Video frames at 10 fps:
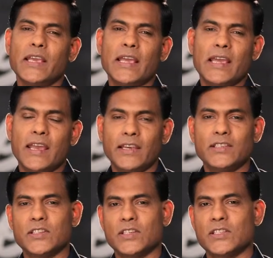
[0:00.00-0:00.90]
the
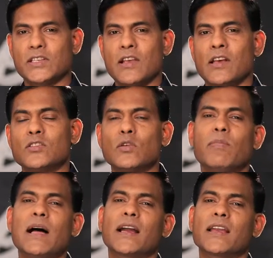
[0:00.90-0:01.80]
ages. So
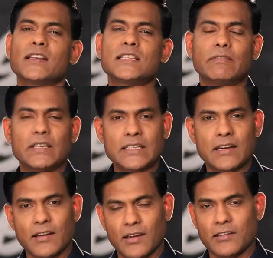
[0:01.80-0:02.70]
back in
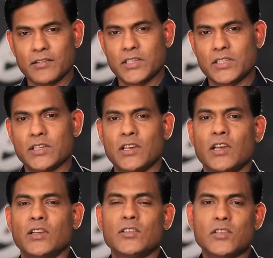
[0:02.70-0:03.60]
1700s,
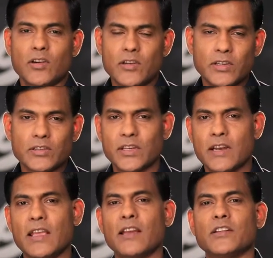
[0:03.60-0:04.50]
John
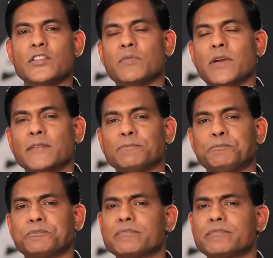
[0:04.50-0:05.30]
Newton, an Englishman,